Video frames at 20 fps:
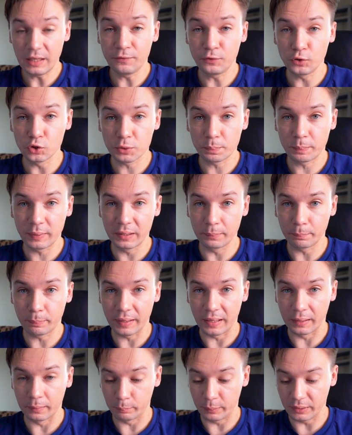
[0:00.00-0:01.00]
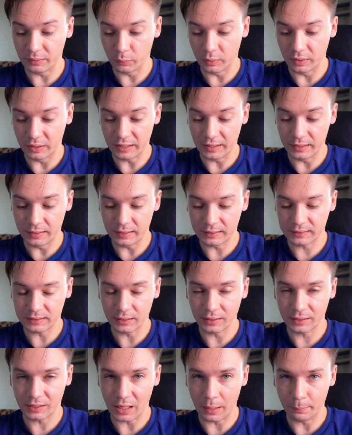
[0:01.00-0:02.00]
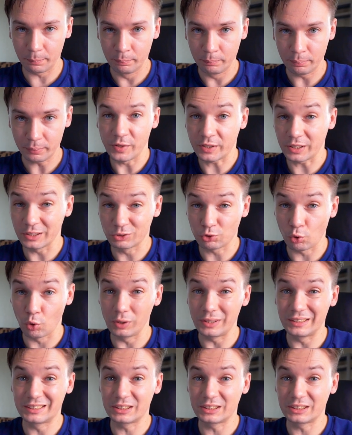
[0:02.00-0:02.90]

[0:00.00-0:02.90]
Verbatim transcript: If you spin pen between index and thumb, the control